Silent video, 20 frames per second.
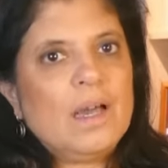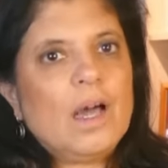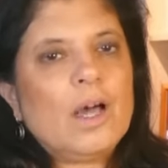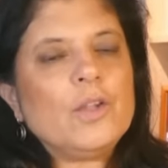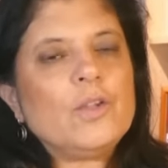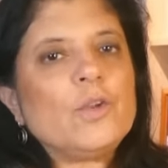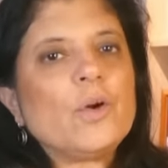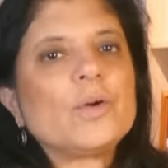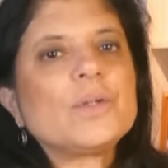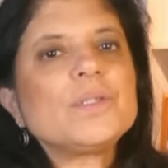a
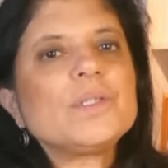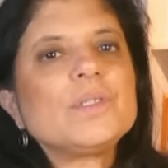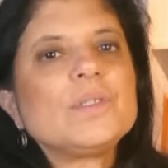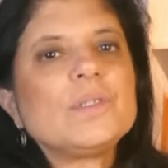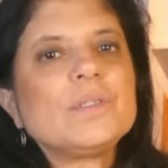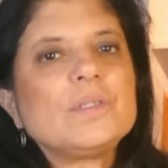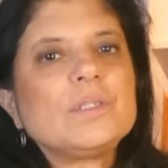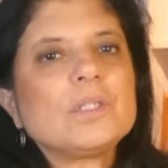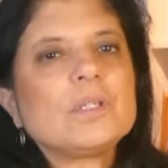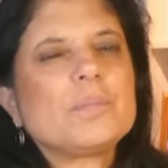
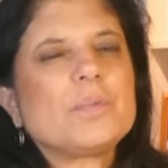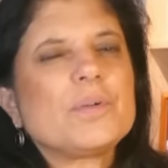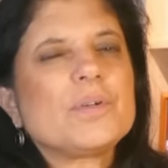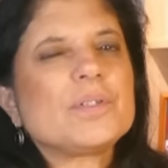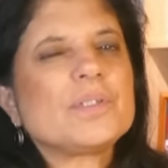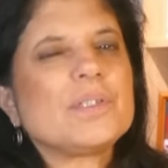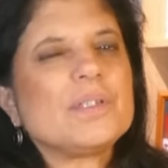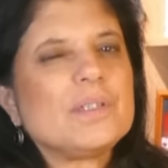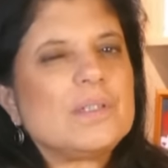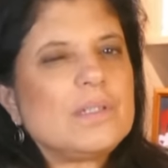narcissistic
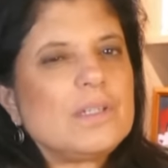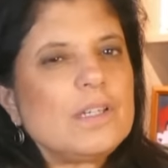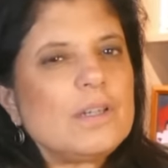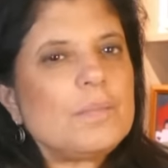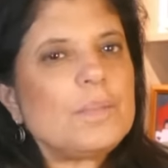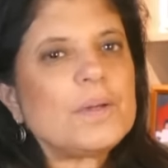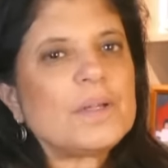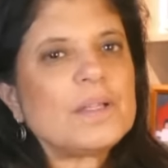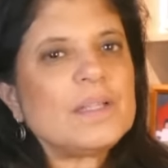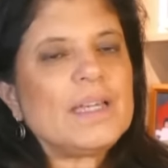person
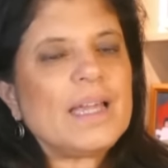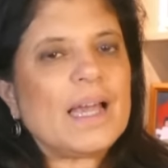typically